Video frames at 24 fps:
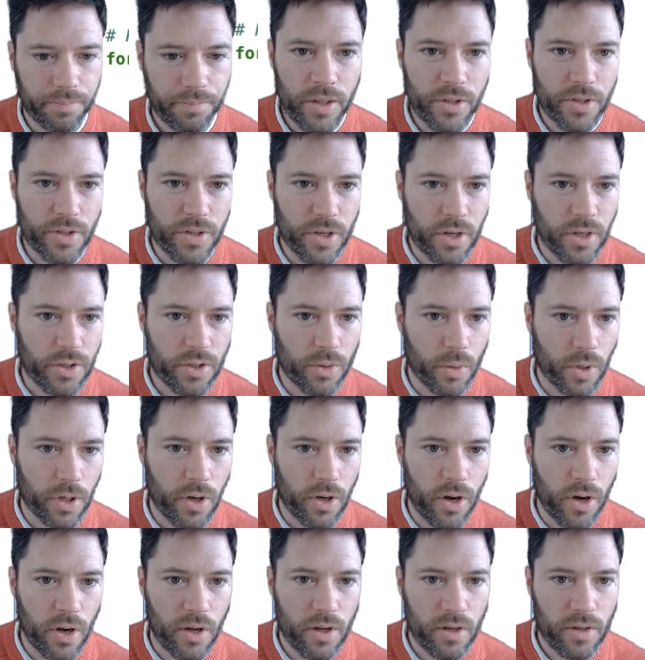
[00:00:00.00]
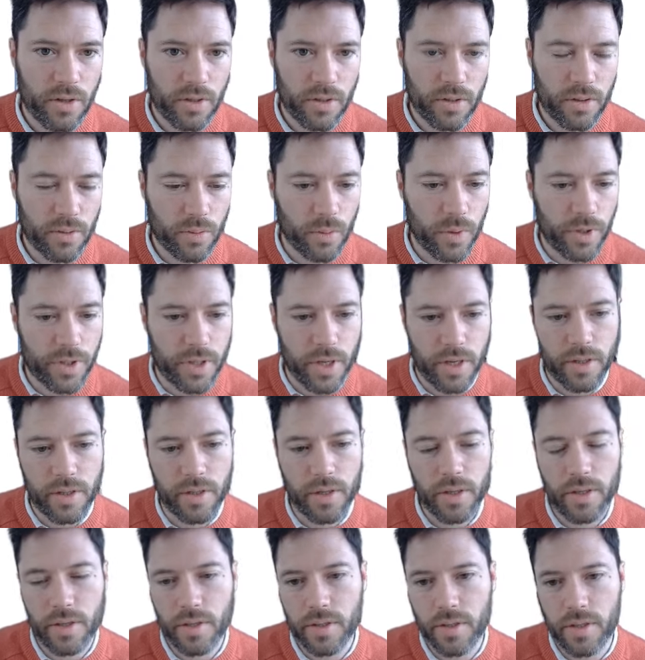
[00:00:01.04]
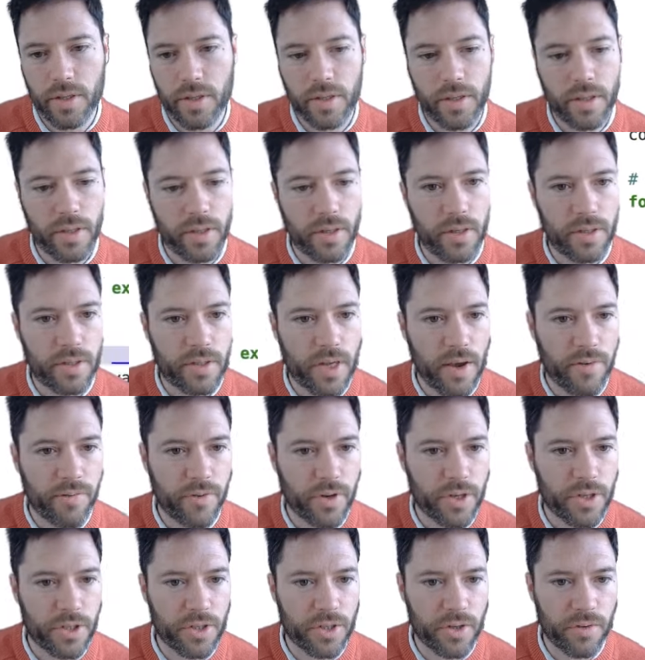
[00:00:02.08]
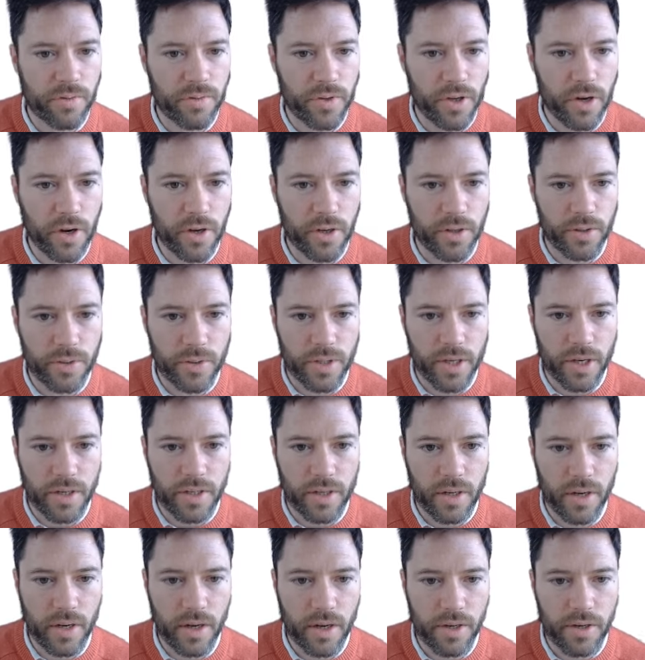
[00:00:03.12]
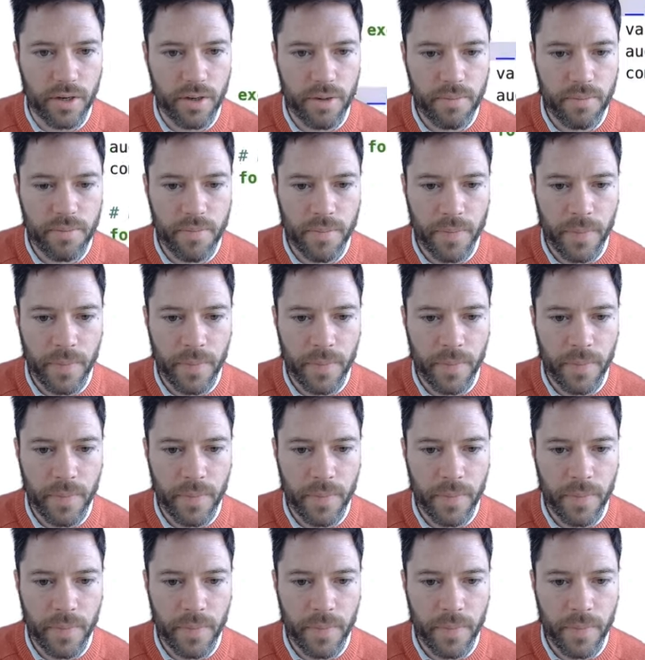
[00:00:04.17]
There's also a call within the definition of the audio data collator,